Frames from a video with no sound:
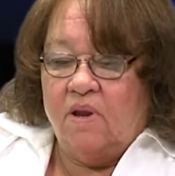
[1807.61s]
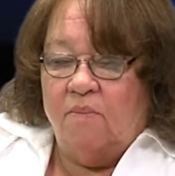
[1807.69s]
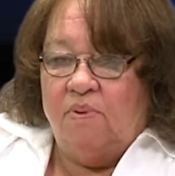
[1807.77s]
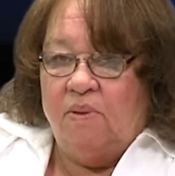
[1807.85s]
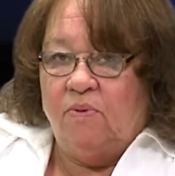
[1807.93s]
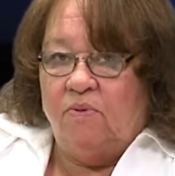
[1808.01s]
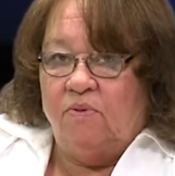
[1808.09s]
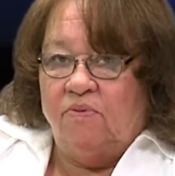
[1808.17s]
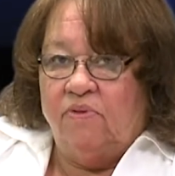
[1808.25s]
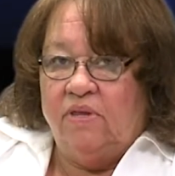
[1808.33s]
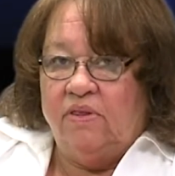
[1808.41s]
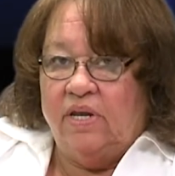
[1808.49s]
people
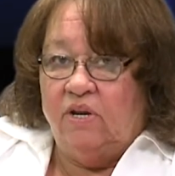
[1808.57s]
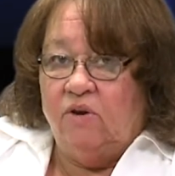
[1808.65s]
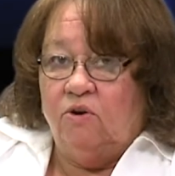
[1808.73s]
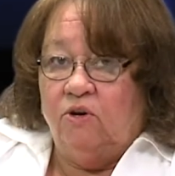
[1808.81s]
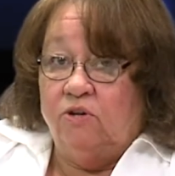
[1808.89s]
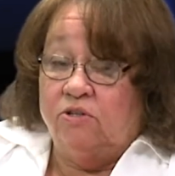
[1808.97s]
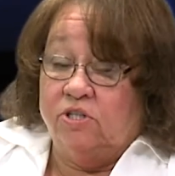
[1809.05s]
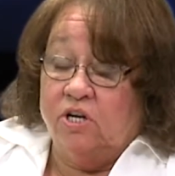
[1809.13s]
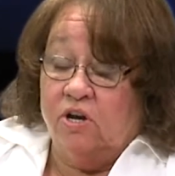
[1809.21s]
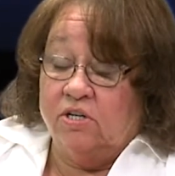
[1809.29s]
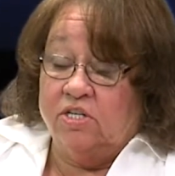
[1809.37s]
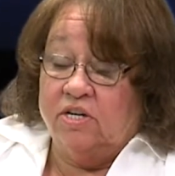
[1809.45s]
think they do, or you see
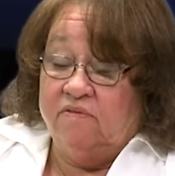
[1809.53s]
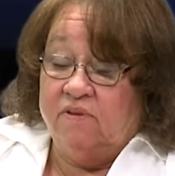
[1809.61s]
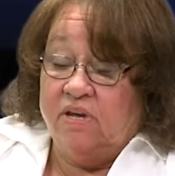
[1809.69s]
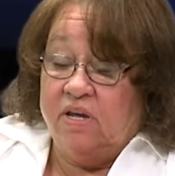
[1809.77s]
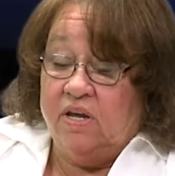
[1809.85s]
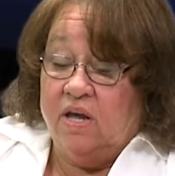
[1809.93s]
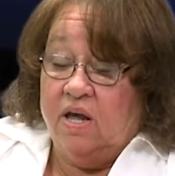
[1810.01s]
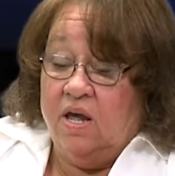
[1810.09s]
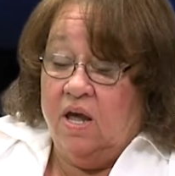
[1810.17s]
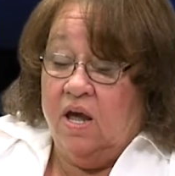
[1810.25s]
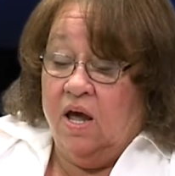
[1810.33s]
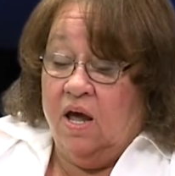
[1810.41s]
on TV.
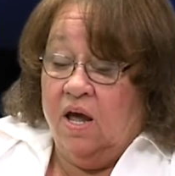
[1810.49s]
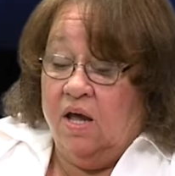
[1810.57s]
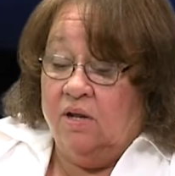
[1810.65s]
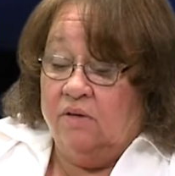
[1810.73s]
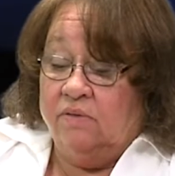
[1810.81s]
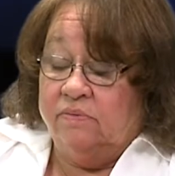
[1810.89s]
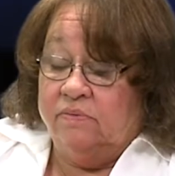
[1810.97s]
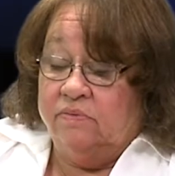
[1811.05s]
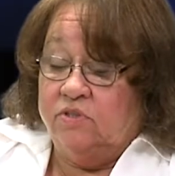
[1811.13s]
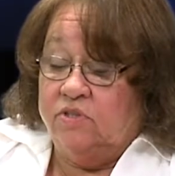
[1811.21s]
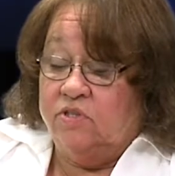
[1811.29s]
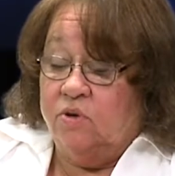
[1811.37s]

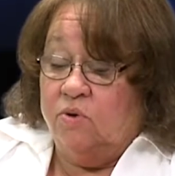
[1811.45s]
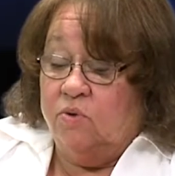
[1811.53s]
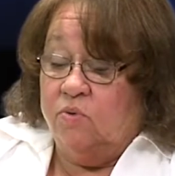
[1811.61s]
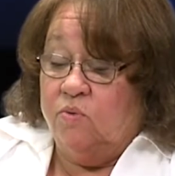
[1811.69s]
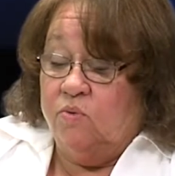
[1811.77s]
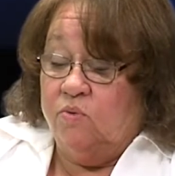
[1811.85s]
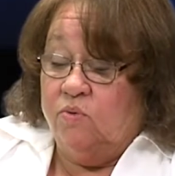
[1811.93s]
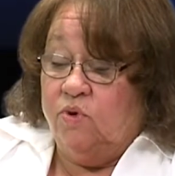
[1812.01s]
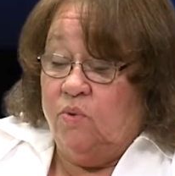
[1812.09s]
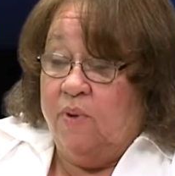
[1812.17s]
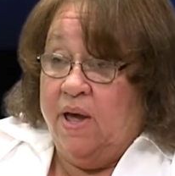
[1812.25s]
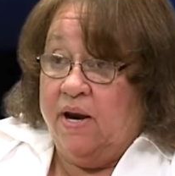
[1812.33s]
So
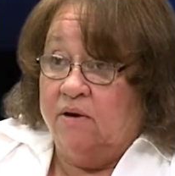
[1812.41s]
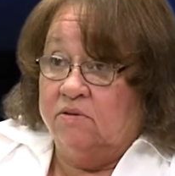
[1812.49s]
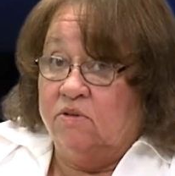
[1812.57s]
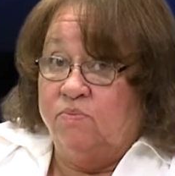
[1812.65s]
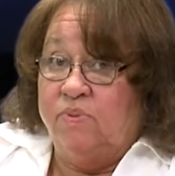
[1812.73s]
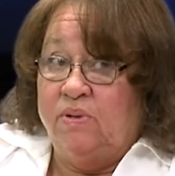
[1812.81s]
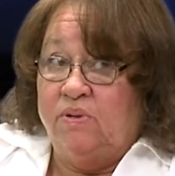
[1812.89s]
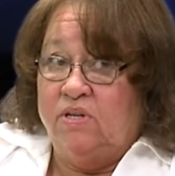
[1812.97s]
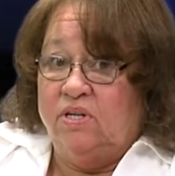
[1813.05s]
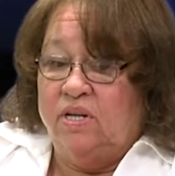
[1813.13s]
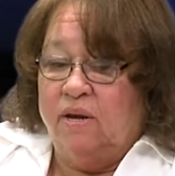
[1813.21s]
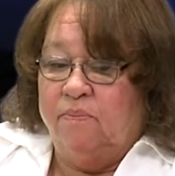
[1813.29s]
no matter. So
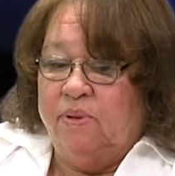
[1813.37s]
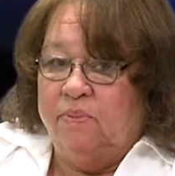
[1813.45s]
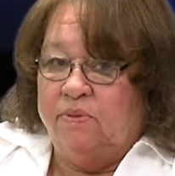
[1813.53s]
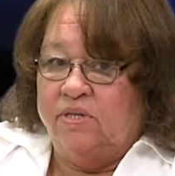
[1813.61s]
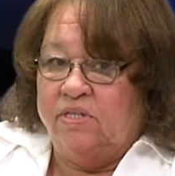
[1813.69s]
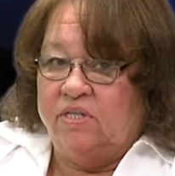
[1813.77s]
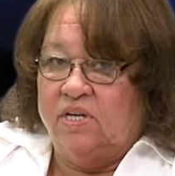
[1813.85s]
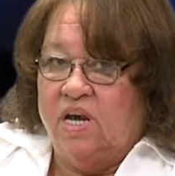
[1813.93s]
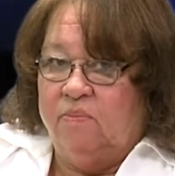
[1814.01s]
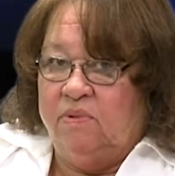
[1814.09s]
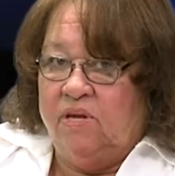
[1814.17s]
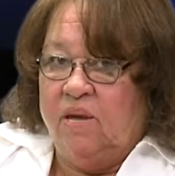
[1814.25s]
people just
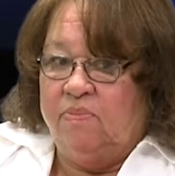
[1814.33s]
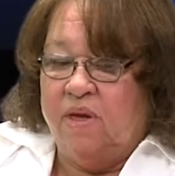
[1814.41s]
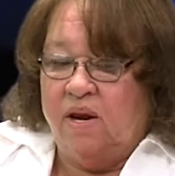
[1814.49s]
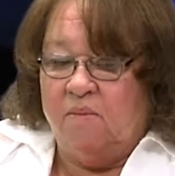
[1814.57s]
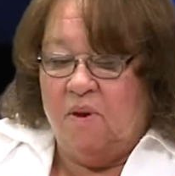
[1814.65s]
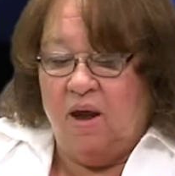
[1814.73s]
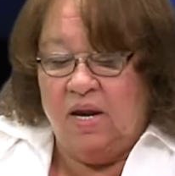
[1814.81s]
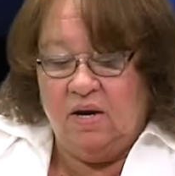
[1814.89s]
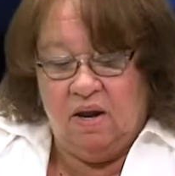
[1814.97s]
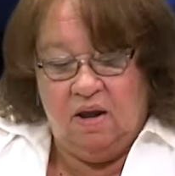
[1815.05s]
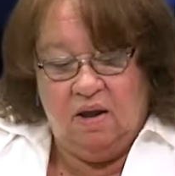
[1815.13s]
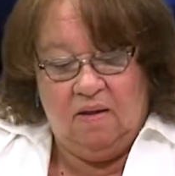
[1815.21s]
keep that in mind,
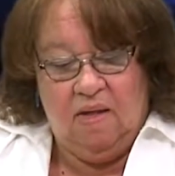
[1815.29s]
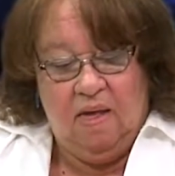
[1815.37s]
huh?